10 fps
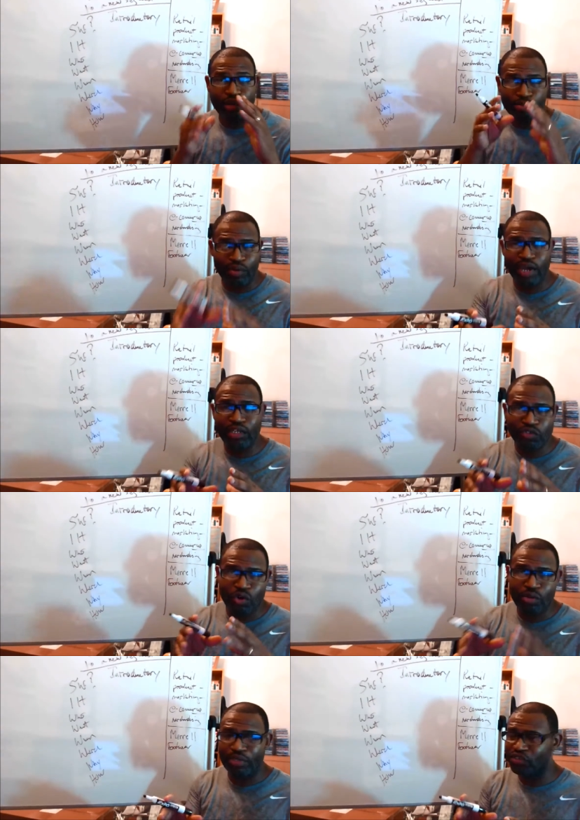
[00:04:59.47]

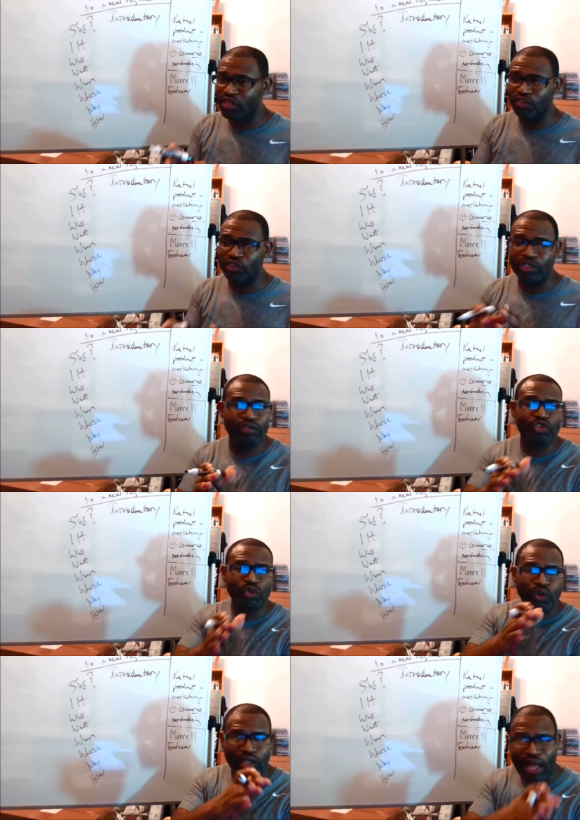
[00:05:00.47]
brainstorming session gives
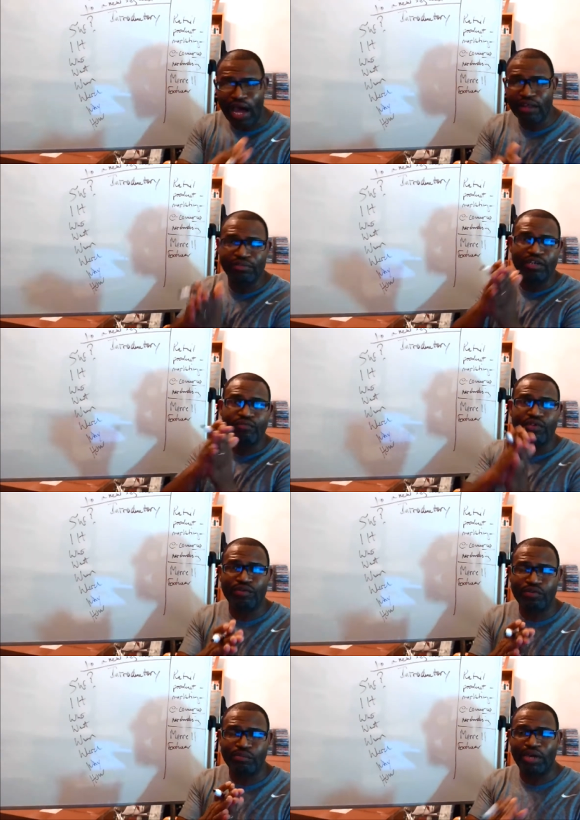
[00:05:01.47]
you a lot of different
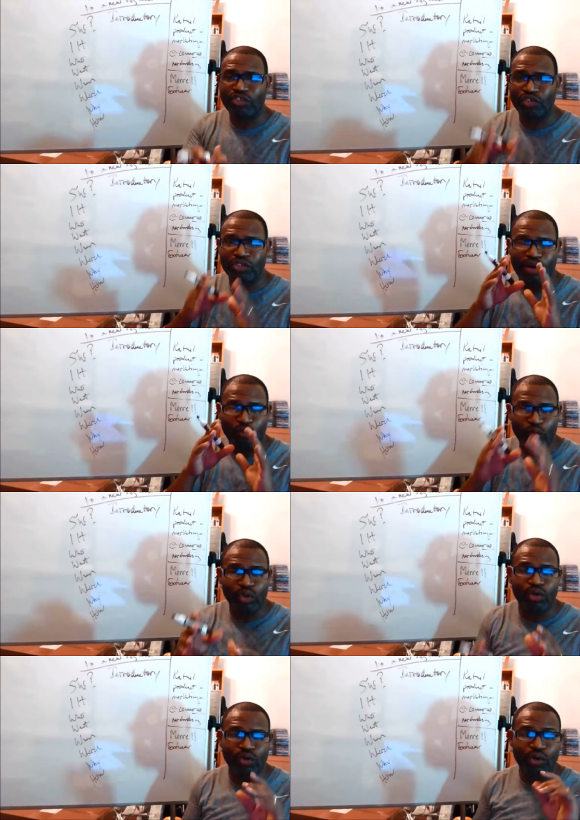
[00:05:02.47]
information that
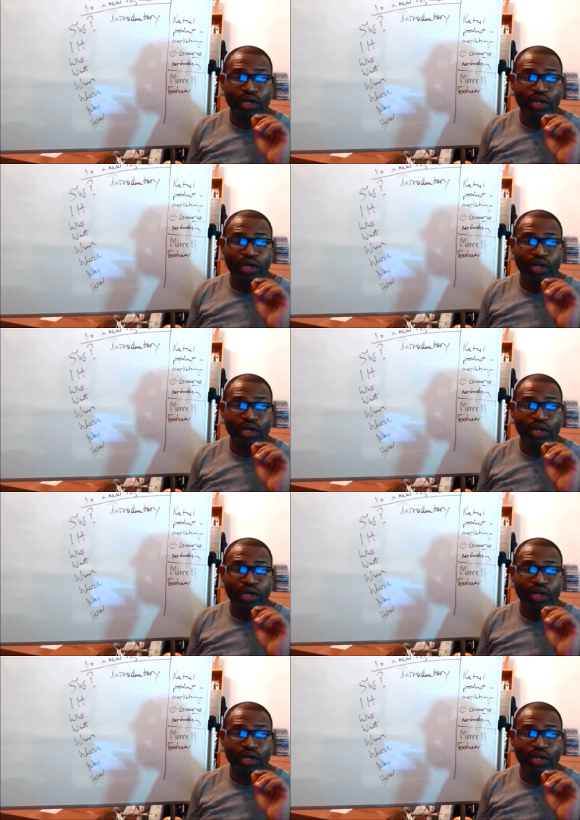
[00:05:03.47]
will